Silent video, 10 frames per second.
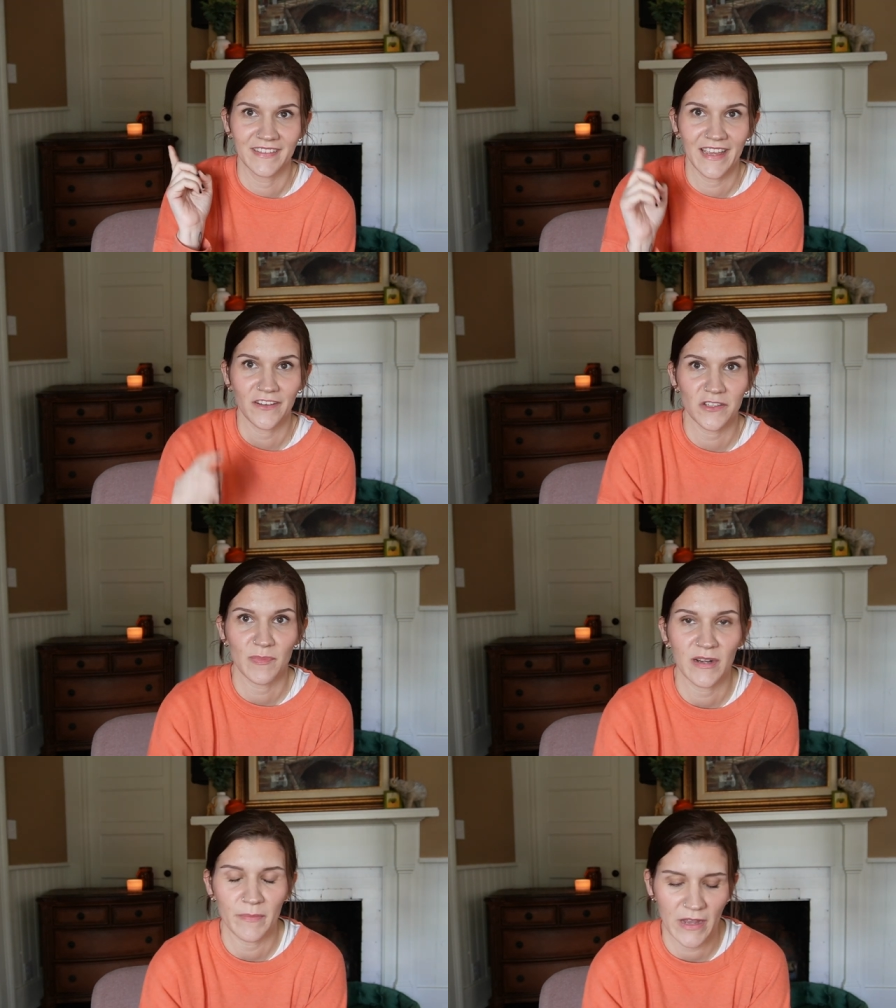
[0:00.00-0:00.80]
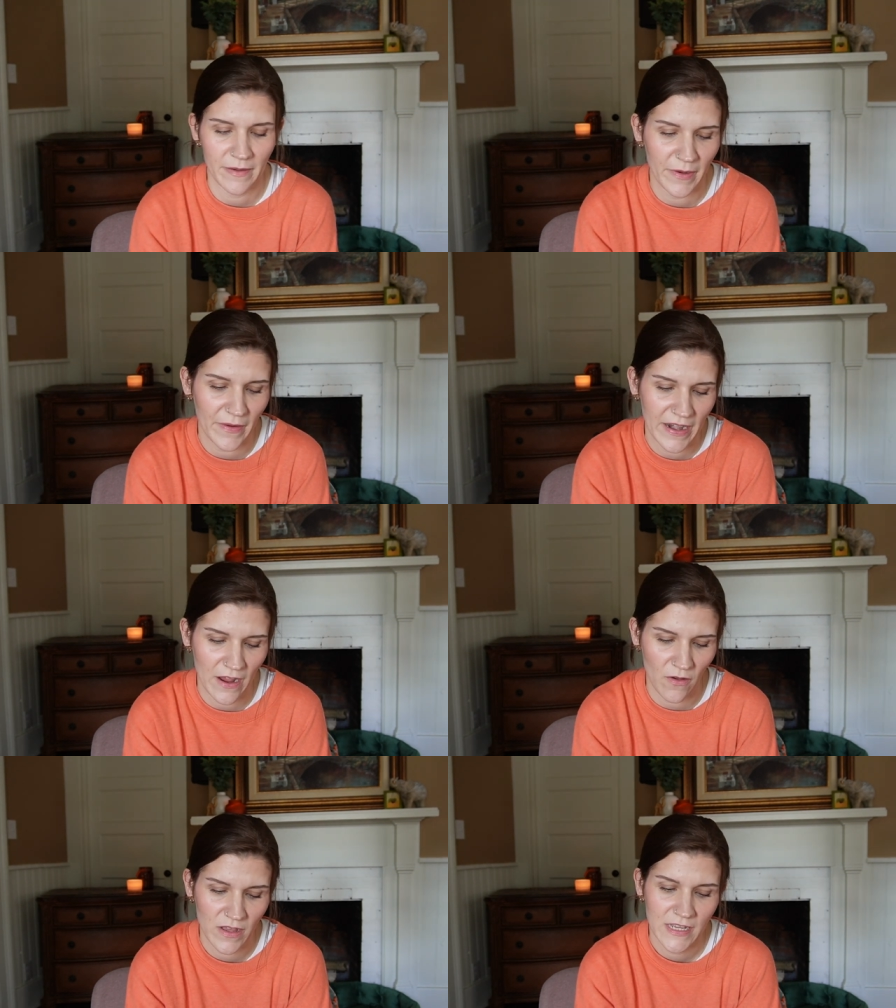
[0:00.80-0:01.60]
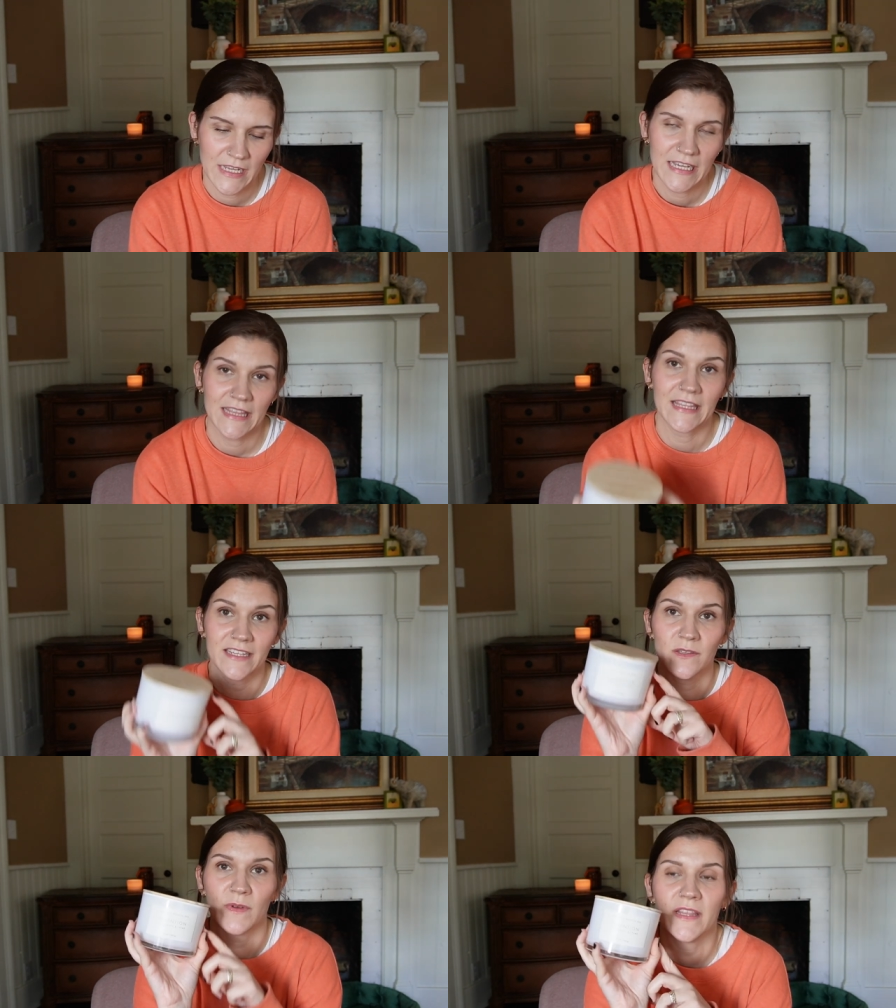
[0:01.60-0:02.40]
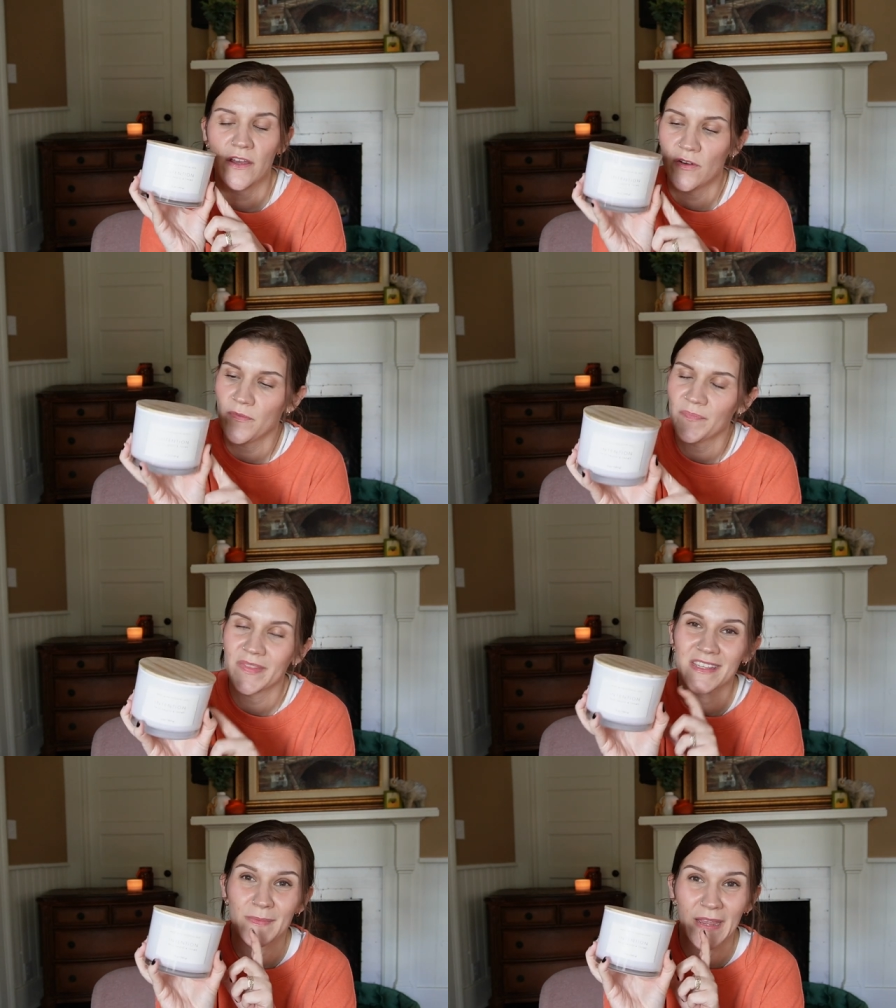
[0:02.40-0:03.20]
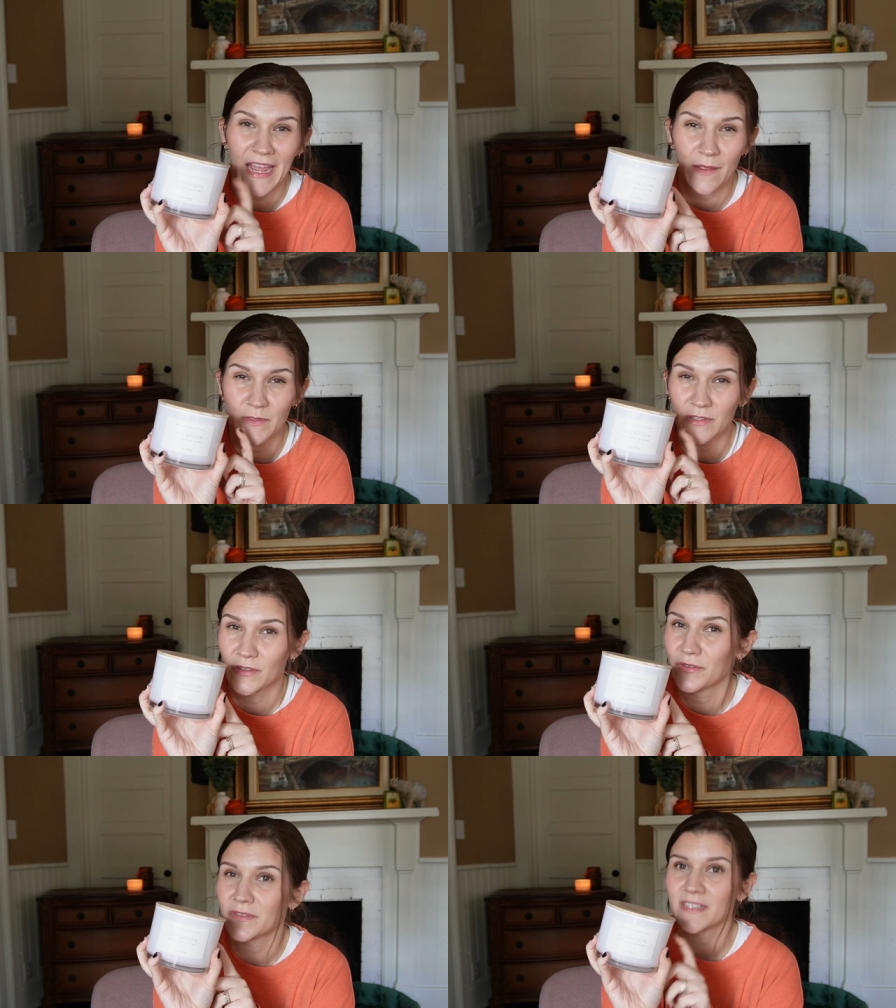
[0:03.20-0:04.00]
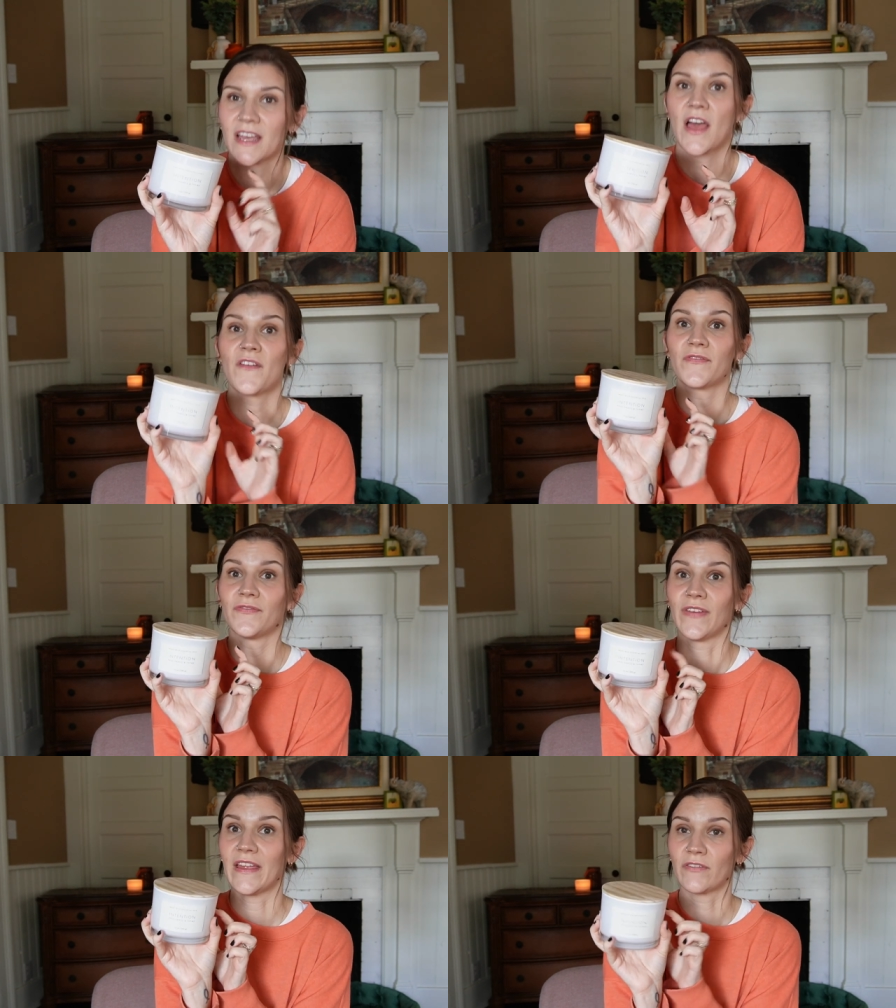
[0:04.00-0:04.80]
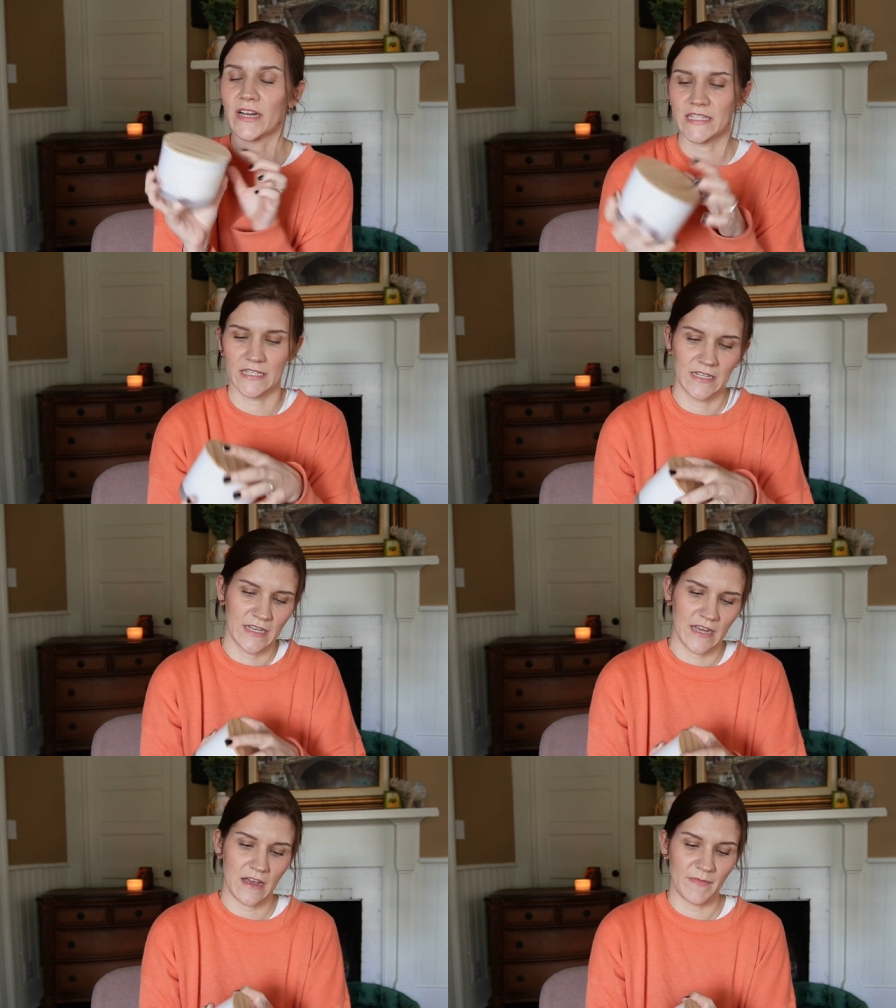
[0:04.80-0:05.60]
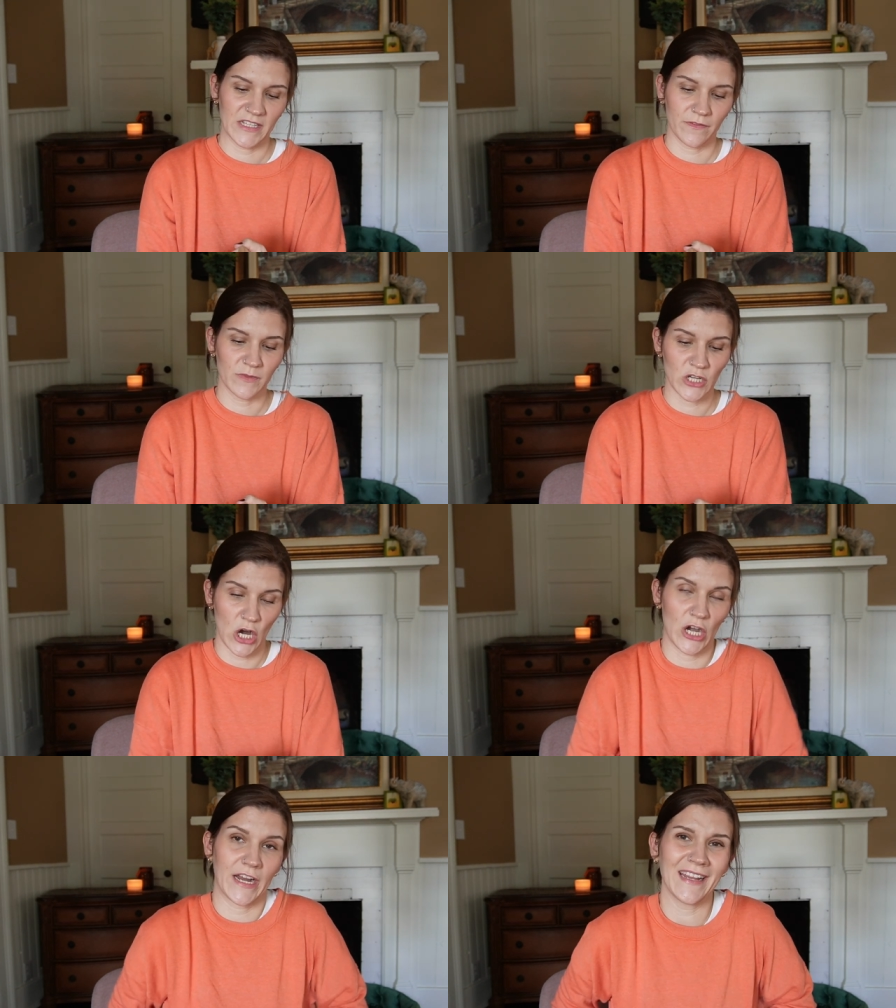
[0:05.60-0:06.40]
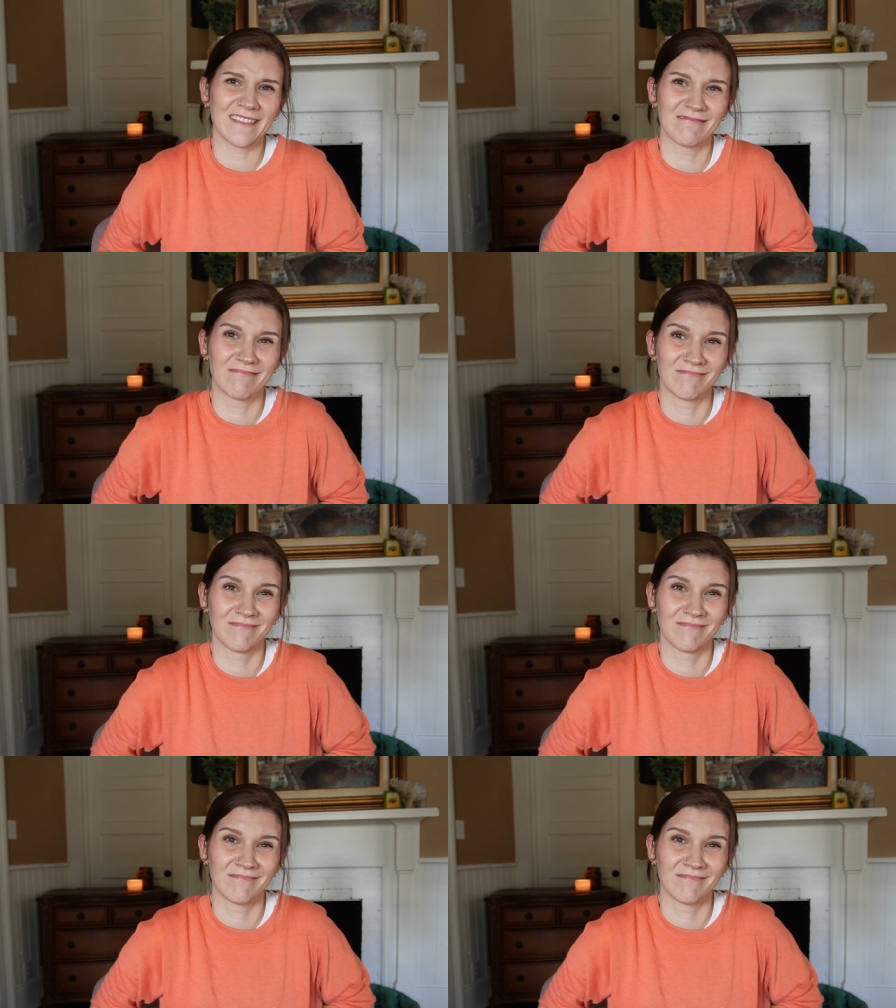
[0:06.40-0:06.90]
candles burning behind me right now. This one though is my absolute favorite. Um, it's from Target.